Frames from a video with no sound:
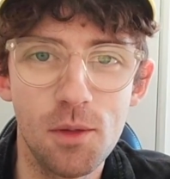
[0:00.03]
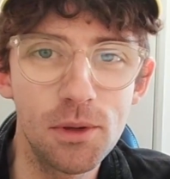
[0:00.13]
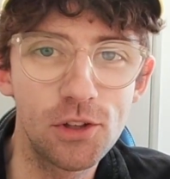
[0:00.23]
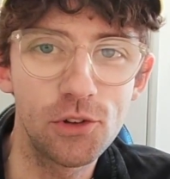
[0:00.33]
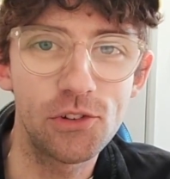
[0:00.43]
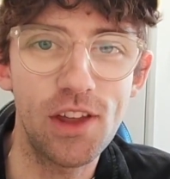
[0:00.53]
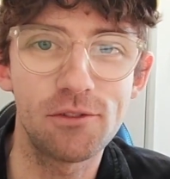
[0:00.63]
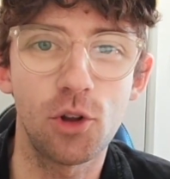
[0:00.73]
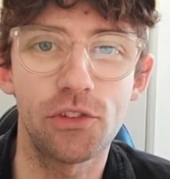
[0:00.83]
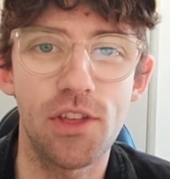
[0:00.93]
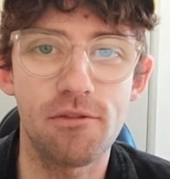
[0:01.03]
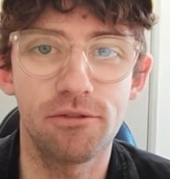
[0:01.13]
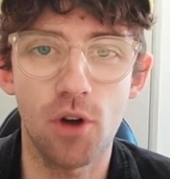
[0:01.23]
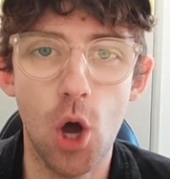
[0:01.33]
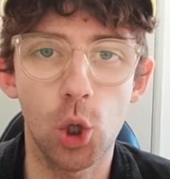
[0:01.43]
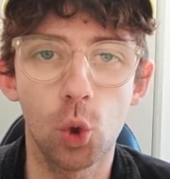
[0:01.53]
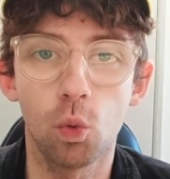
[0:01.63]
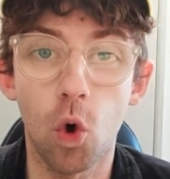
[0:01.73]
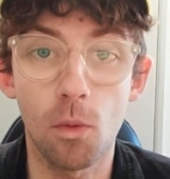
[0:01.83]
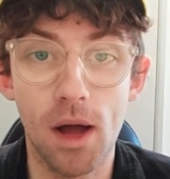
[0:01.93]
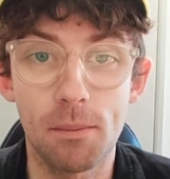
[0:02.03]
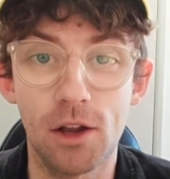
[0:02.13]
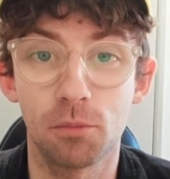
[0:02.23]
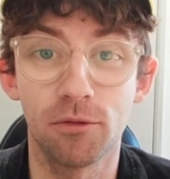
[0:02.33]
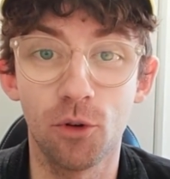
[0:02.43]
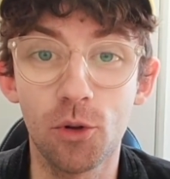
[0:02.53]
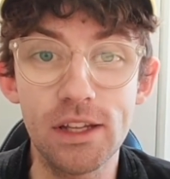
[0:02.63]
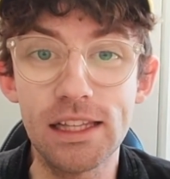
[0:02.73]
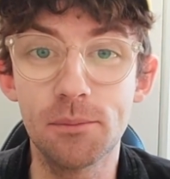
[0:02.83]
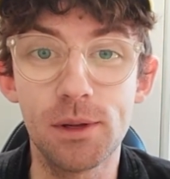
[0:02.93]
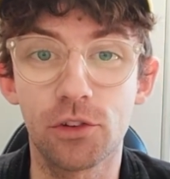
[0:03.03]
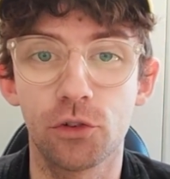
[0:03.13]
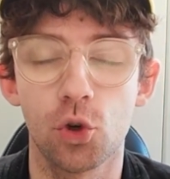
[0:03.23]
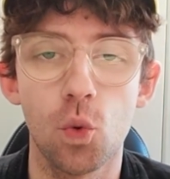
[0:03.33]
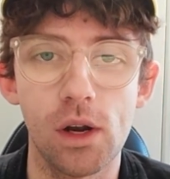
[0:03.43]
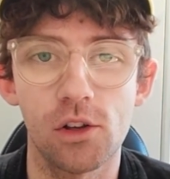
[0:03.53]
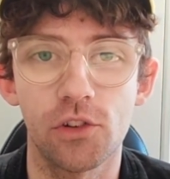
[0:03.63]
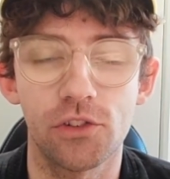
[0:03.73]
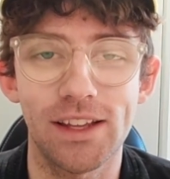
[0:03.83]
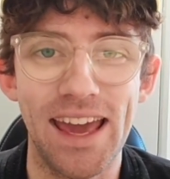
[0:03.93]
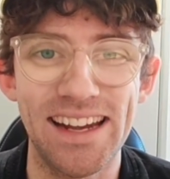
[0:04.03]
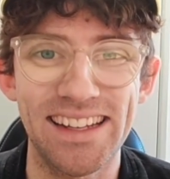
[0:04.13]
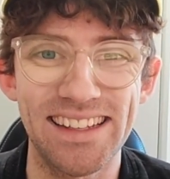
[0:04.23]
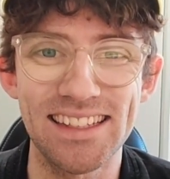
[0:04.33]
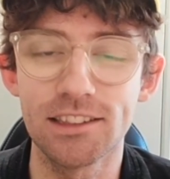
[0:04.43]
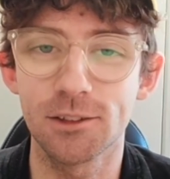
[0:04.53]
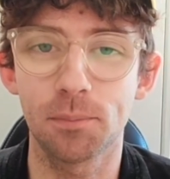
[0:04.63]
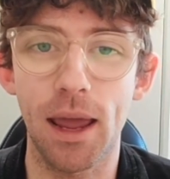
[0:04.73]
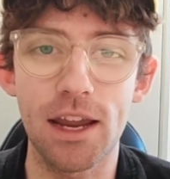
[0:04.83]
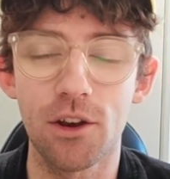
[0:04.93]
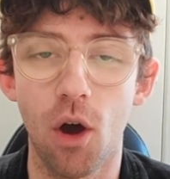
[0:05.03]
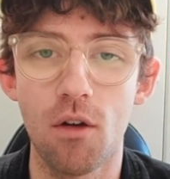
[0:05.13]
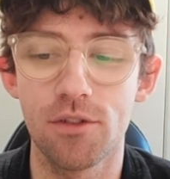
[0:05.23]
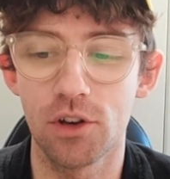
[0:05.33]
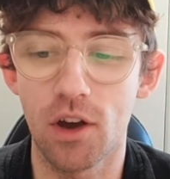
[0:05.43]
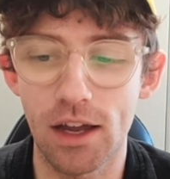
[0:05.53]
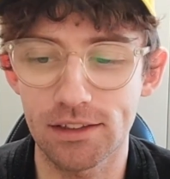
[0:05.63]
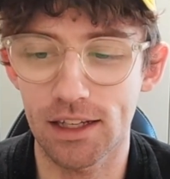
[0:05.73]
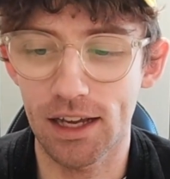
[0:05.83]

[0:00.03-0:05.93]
Matildas have lost their final warm-up match before the Olympics, 2-1 loss to Canada in Spain overnight.